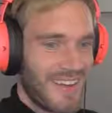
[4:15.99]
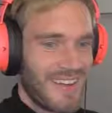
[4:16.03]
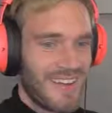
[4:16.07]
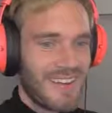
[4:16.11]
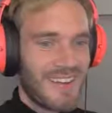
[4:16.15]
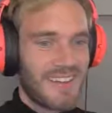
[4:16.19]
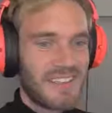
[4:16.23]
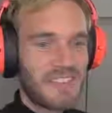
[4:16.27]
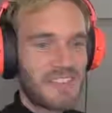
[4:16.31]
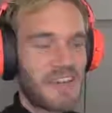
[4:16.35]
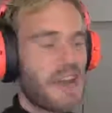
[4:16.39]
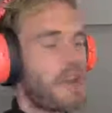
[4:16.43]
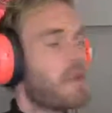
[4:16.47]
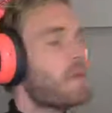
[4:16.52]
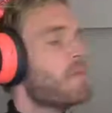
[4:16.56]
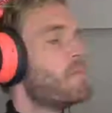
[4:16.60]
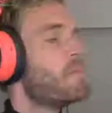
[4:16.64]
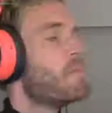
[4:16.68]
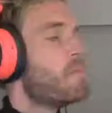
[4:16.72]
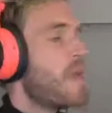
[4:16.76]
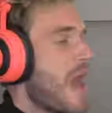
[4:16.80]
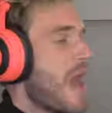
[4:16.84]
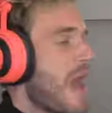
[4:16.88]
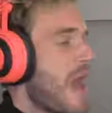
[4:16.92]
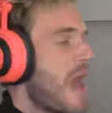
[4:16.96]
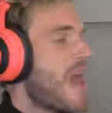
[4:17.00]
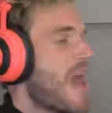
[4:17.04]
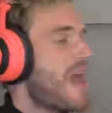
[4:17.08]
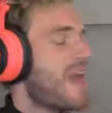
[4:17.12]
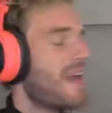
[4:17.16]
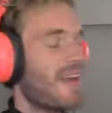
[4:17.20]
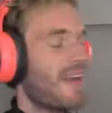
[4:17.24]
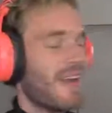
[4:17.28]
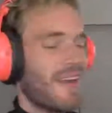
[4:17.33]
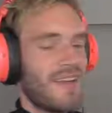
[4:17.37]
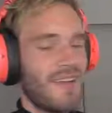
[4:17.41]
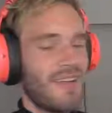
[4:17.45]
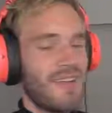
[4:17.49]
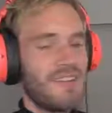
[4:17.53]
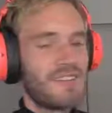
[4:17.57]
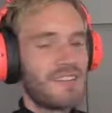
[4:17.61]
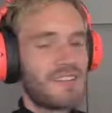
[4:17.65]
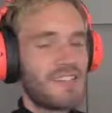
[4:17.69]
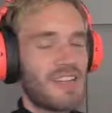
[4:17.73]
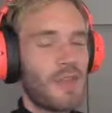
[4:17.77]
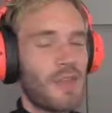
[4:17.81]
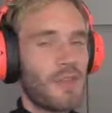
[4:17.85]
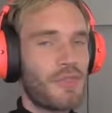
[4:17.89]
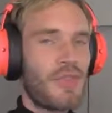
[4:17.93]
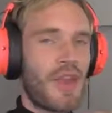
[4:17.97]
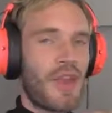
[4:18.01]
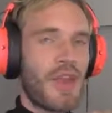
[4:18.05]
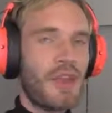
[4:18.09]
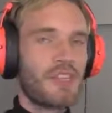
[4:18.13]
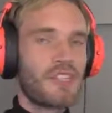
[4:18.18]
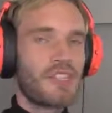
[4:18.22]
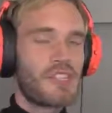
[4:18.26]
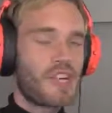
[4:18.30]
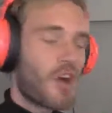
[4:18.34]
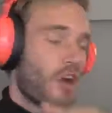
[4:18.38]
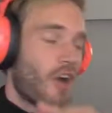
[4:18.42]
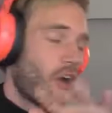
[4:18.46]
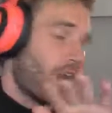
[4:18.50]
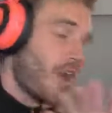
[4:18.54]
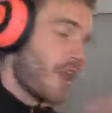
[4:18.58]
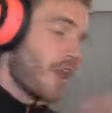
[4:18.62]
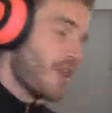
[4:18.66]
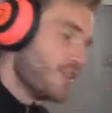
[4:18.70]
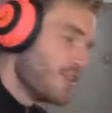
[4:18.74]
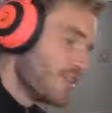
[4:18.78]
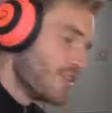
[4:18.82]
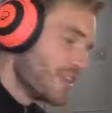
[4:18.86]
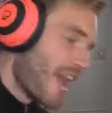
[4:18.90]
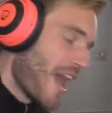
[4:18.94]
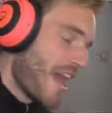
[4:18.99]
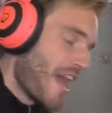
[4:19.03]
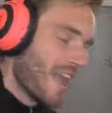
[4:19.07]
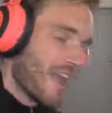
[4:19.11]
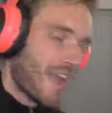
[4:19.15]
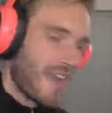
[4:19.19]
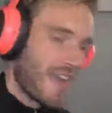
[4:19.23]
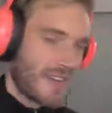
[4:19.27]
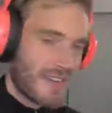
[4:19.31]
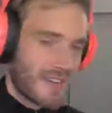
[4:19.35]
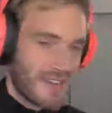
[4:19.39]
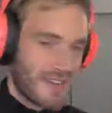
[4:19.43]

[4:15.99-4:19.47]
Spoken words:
That's right. You see a Thanos' car, you get in.